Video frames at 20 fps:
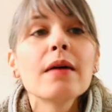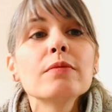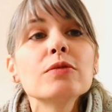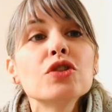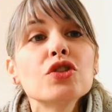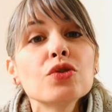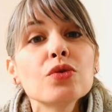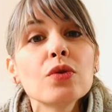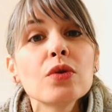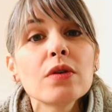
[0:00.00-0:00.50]

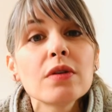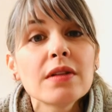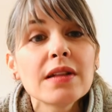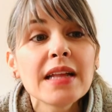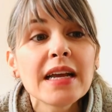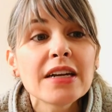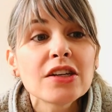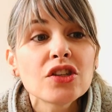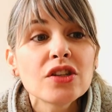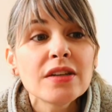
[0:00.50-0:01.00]
jewel
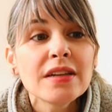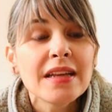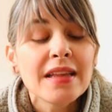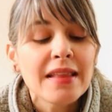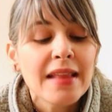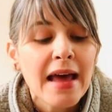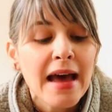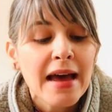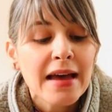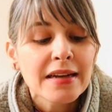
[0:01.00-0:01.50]
collection in
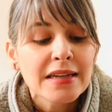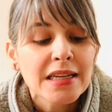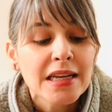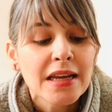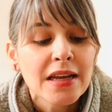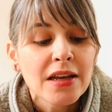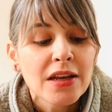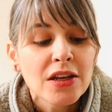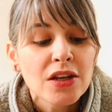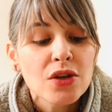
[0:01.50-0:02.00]
that
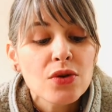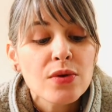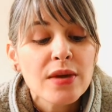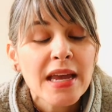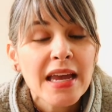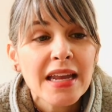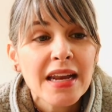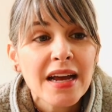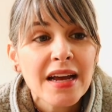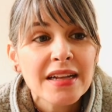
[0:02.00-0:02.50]
you
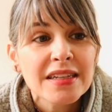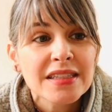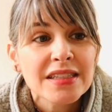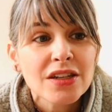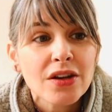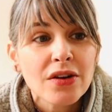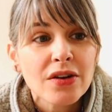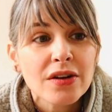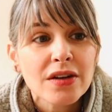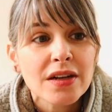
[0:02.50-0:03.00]
cannot
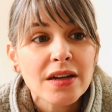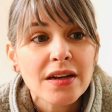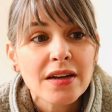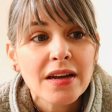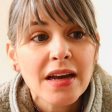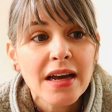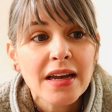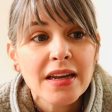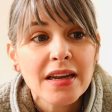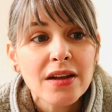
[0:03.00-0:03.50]
start
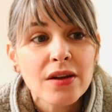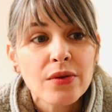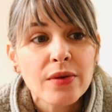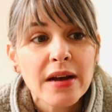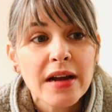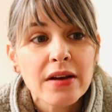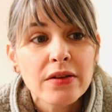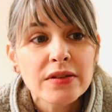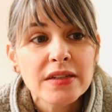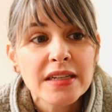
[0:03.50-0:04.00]
cutting
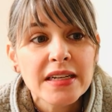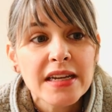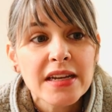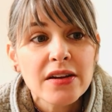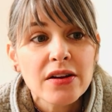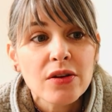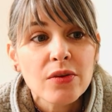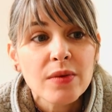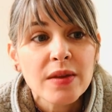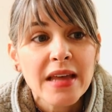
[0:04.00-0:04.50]
around in
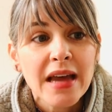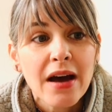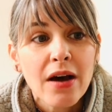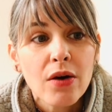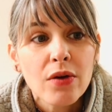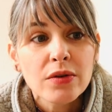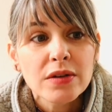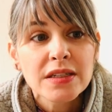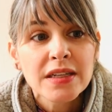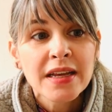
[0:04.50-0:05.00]
here
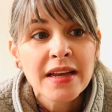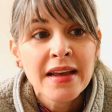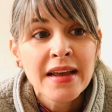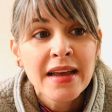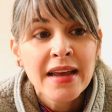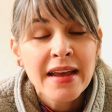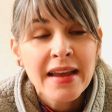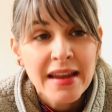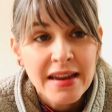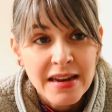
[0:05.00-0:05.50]
without
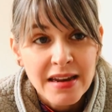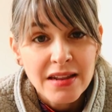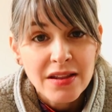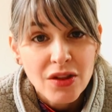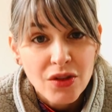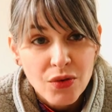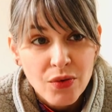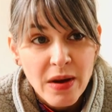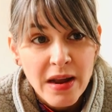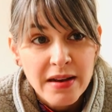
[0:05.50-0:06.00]
hitting the
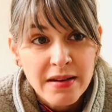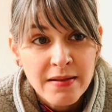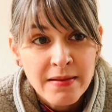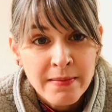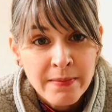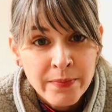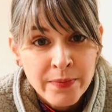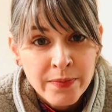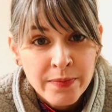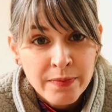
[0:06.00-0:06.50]
thread,
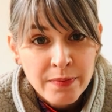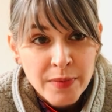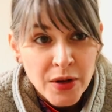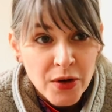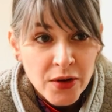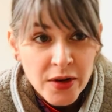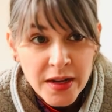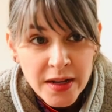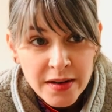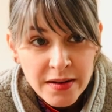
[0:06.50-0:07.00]

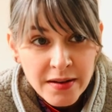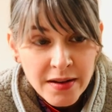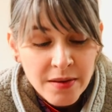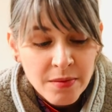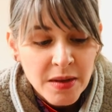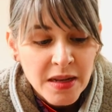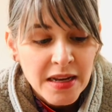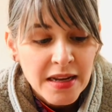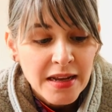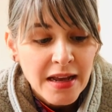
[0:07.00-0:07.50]
period. I
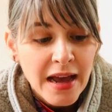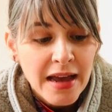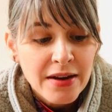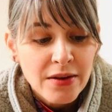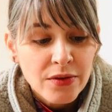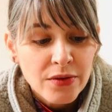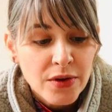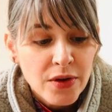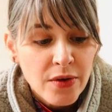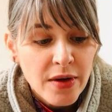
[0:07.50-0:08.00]
mean, I
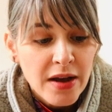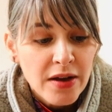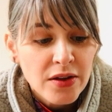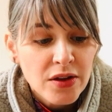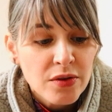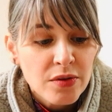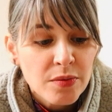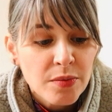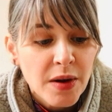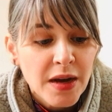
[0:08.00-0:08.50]
don't know how
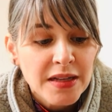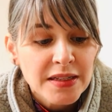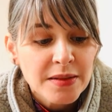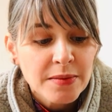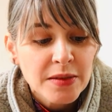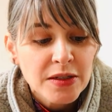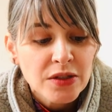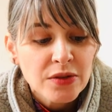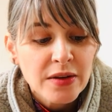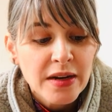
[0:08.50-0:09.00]
you would
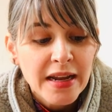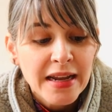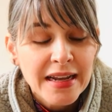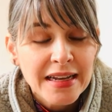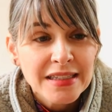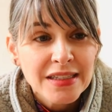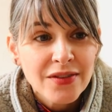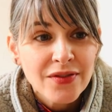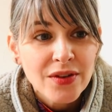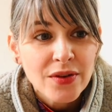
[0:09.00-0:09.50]
possibly do it. I
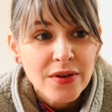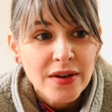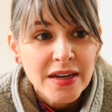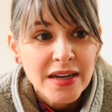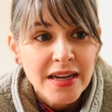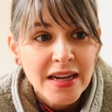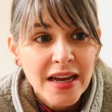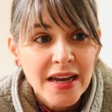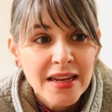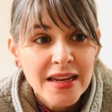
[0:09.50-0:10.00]
guess if you were gonna
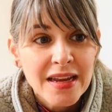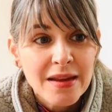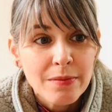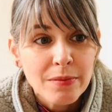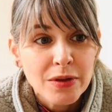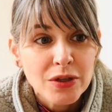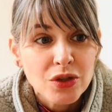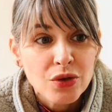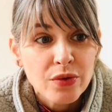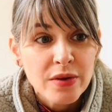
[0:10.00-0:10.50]
cut in
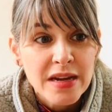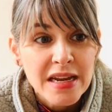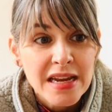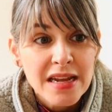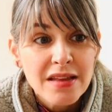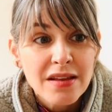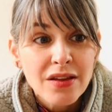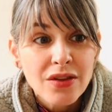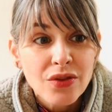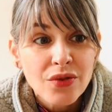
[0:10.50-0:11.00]

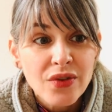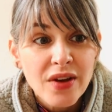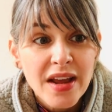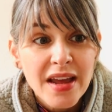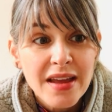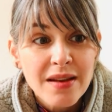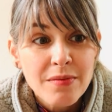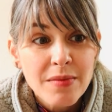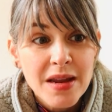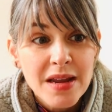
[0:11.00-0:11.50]
between a
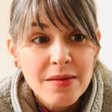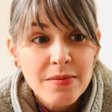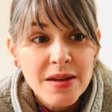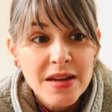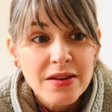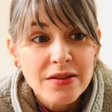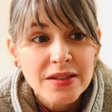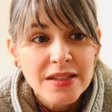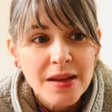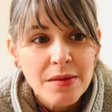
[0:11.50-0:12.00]
thread
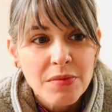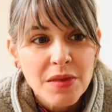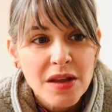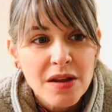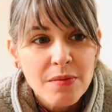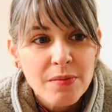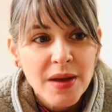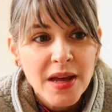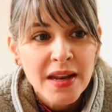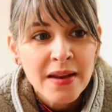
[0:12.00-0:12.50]
maybe or
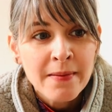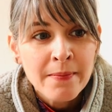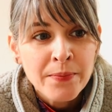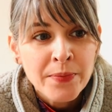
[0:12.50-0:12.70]
something, but